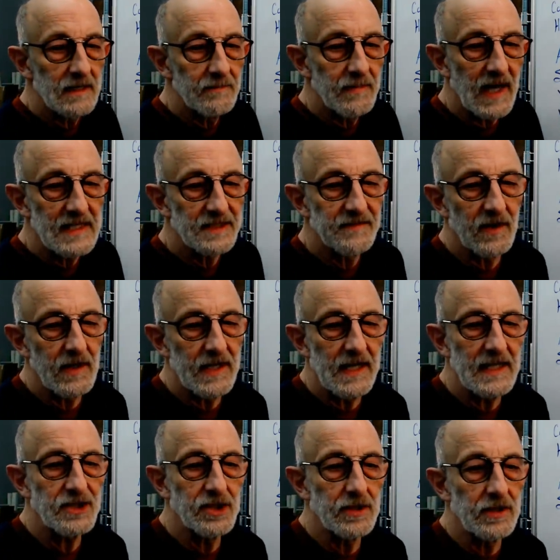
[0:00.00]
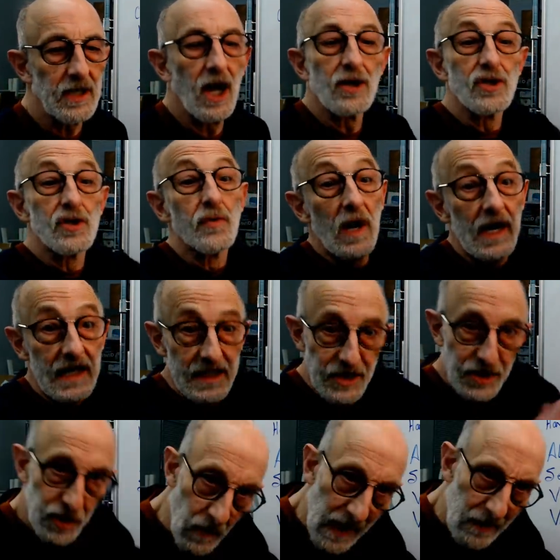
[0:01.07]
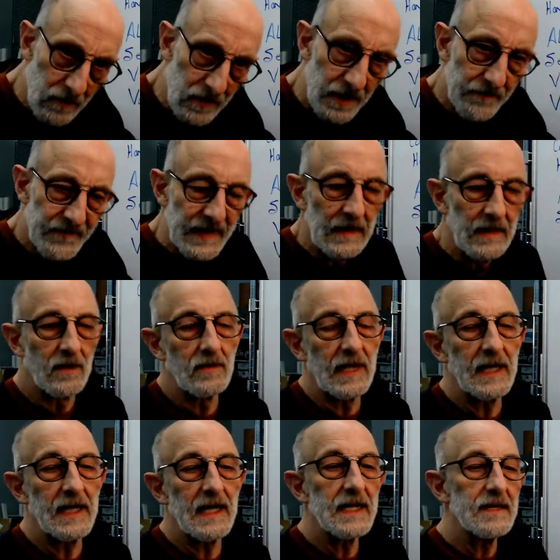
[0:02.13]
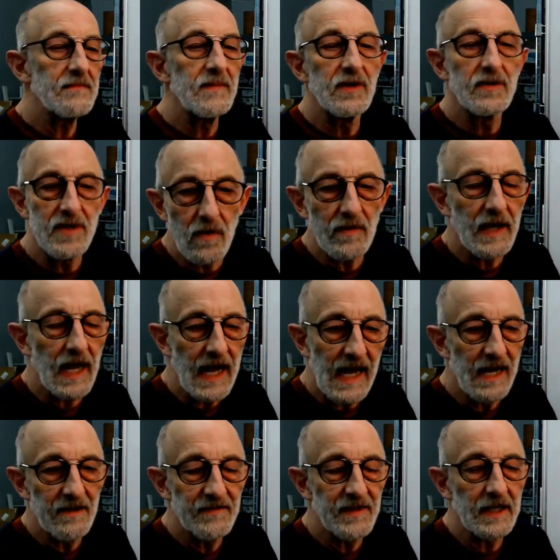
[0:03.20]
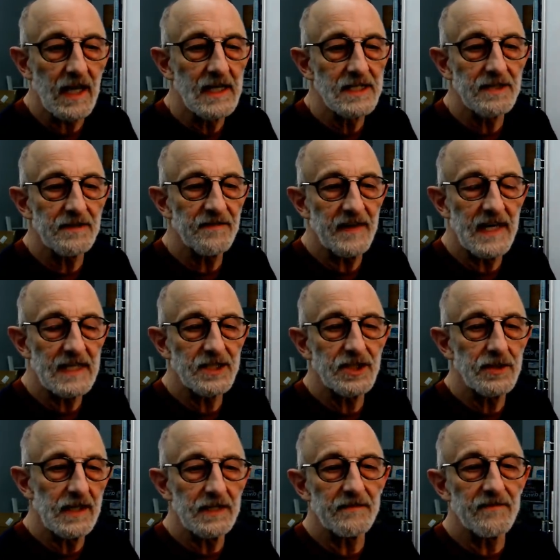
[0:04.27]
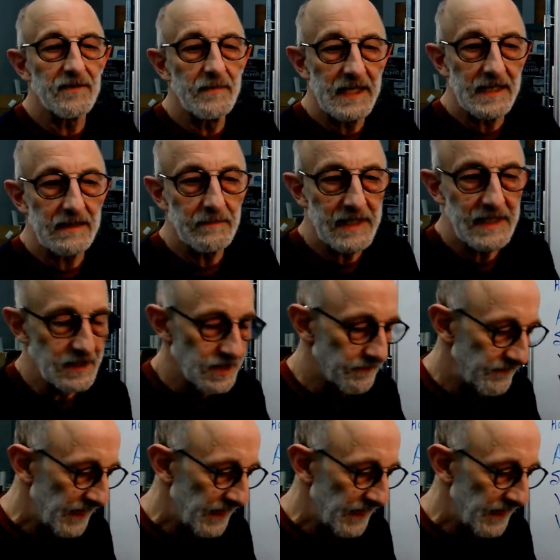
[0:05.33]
its very nature, dries you out, okay? You don't have the kinds of fats you get from eating meats.